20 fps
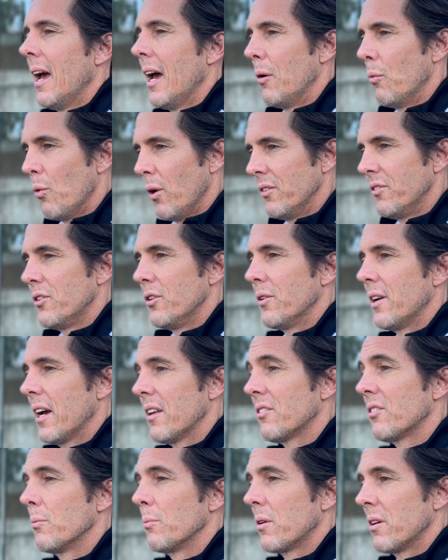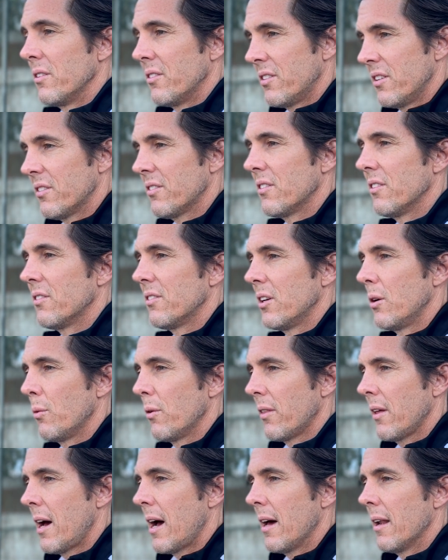And once you get some consistency
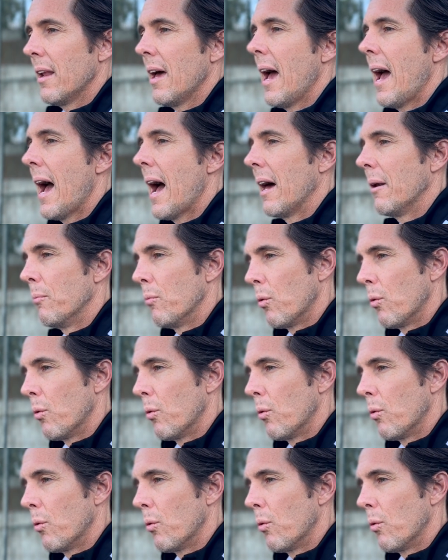with that, add